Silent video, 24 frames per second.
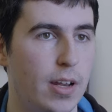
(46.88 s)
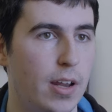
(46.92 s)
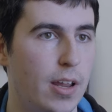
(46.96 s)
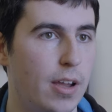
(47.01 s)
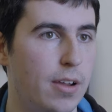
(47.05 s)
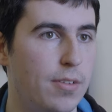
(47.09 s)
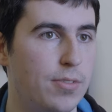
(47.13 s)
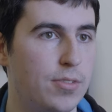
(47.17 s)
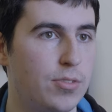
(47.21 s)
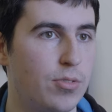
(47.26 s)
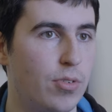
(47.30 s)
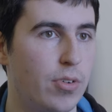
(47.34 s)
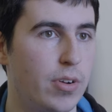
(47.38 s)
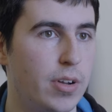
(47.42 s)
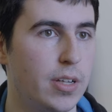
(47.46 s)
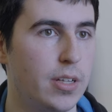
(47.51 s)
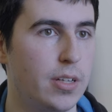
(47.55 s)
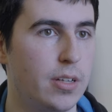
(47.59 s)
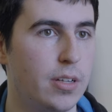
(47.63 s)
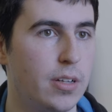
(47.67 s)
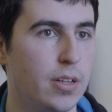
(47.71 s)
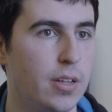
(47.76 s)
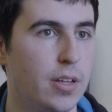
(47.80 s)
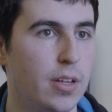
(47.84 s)
life drawing.
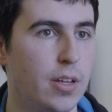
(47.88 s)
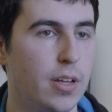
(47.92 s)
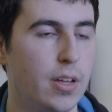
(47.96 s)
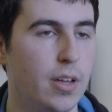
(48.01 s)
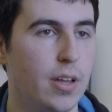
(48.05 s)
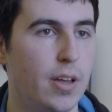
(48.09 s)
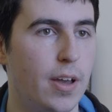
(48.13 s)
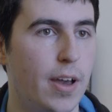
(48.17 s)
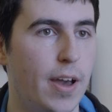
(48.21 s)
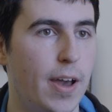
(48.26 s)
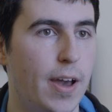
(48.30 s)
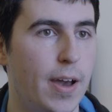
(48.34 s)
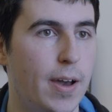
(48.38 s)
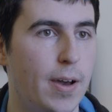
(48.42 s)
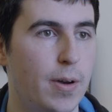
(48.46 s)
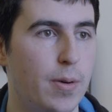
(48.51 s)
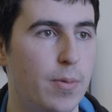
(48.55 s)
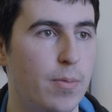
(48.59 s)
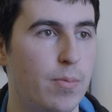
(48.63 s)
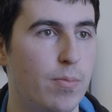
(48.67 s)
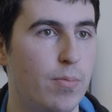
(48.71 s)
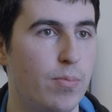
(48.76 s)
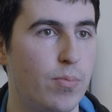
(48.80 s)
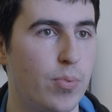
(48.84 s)

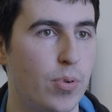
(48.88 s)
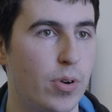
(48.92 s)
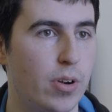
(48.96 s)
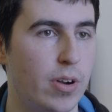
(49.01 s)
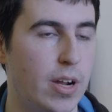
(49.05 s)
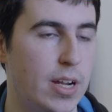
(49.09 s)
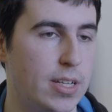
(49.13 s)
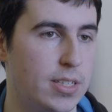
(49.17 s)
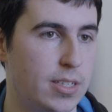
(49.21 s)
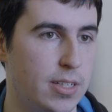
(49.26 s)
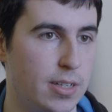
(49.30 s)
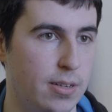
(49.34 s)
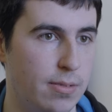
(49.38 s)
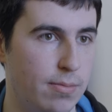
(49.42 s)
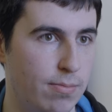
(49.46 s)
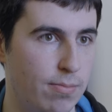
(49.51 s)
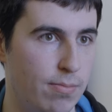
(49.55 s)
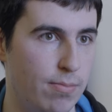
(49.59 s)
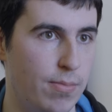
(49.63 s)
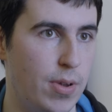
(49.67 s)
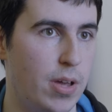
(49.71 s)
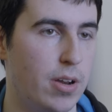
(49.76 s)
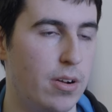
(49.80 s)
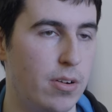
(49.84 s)
Progressing
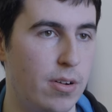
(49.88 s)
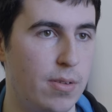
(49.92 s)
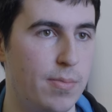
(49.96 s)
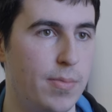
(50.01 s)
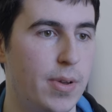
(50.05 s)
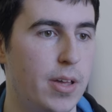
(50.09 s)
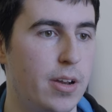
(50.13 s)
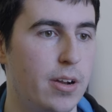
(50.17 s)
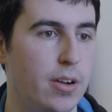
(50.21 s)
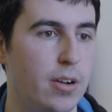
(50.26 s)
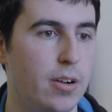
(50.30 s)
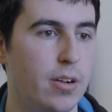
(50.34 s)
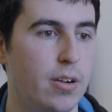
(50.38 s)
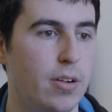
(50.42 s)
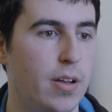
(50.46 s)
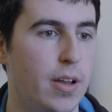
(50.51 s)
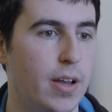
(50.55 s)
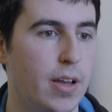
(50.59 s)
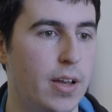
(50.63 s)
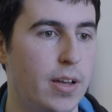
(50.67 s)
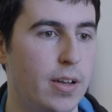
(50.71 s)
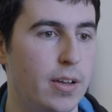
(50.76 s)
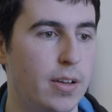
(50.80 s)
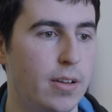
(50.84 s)
better and better
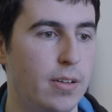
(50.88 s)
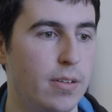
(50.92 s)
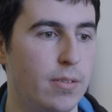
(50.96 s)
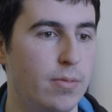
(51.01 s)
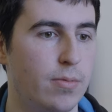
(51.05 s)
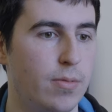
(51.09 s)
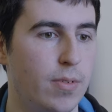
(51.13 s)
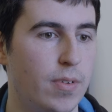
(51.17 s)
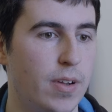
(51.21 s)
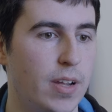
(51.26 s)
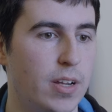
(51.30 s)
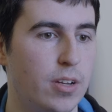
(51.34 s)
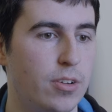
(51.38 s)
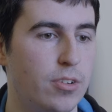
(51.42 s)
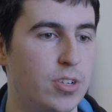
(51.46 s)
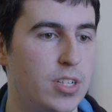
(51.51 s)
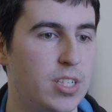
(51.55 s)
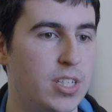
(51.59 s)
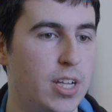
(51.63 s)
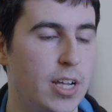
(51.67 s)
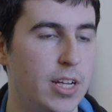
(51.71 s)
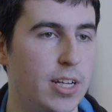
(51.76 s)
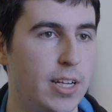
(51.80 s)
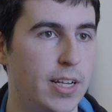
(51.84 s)
and
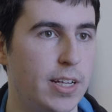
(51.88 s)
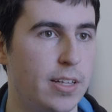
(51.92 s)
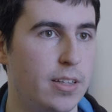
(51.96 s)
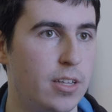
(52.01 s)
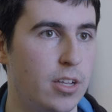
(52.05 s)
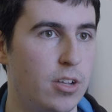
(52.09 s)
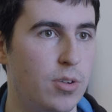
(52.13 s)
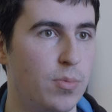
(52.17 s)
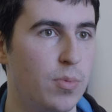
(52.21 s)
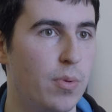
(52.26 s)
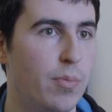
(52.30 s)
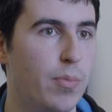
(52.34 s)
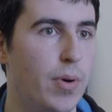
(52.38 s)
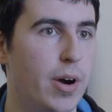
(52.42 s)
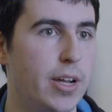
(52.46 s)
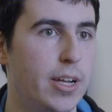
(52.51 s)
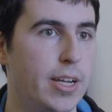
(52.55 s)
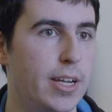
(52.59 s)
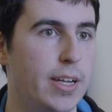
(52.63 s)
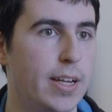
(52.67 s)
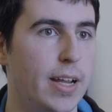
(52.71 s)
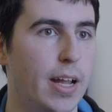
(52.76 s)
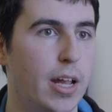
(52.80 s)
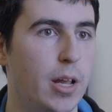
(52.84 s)
understanding the human
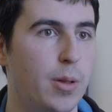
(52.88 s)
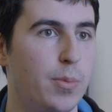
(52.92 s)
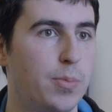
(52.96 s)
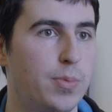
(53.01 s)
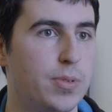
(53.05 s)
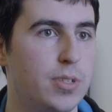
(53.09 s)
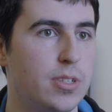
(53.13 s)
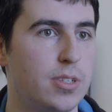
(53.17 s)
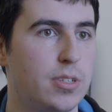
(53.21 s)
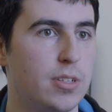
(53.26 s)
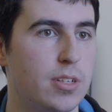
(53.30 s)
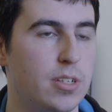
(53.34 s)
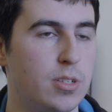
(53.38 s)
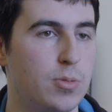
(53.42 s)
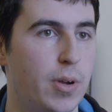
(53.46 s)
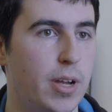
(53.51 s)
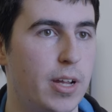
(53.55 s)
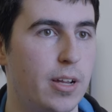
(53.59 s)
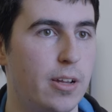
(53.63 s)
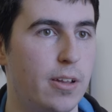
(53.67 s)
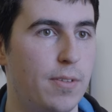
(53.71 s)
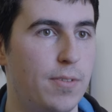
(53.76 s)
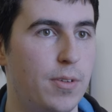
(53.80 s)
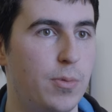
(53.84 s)
body helps as
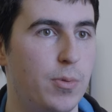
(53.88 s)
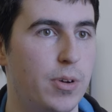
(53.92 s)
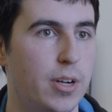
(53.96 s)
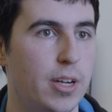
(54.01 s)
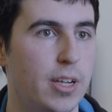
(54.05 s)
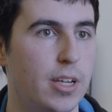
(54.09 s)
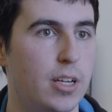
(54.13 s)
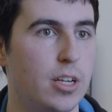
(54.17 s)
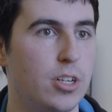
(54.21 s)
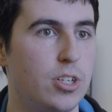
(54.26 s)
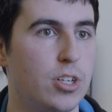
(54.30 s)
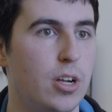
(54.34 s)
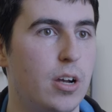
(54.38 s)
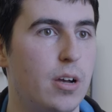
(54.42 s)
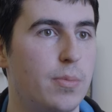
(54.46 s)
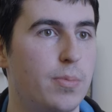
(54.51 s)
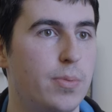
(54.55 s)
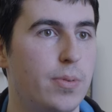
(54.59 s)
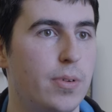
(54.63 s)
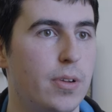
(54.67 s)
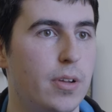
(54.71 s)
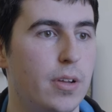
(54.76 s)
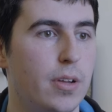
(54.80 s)
well if you want to get a job